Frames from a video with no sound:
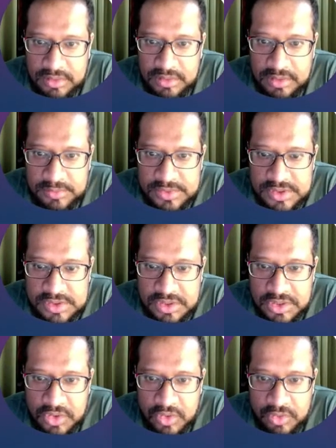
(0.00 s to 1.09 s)
I'm just going
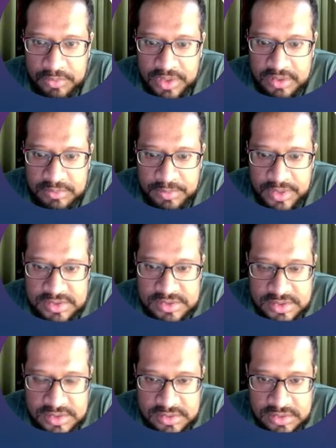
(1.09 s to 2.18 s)
to copy and paste
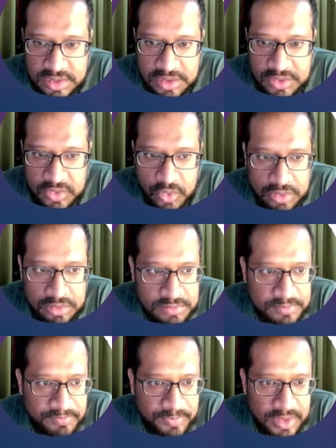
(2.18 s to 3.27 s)
this entire
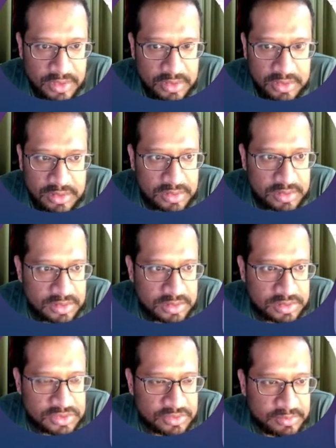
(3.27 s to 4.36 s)
column
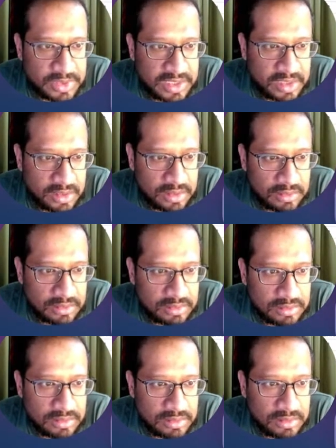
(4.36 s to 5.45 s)
into the beginning
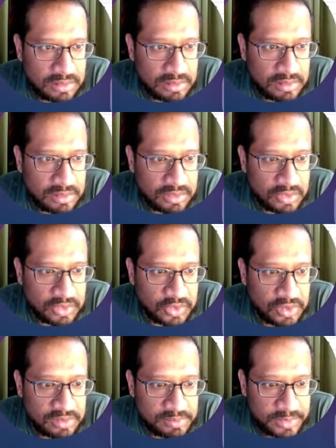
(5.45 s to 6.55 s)
on
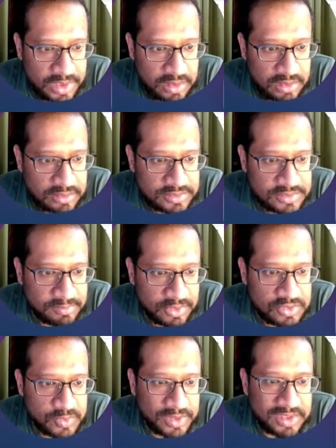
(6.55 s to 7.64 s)
column B,
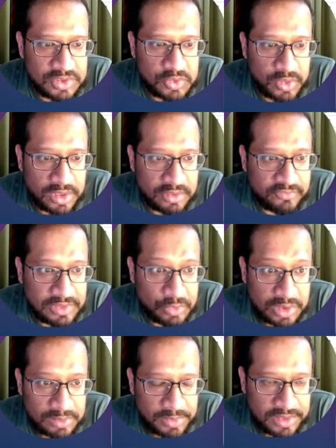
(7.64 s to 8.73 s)
because we need to run a
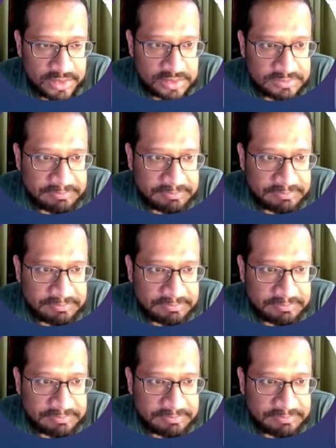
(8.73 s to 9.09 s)
VLOOKUP later.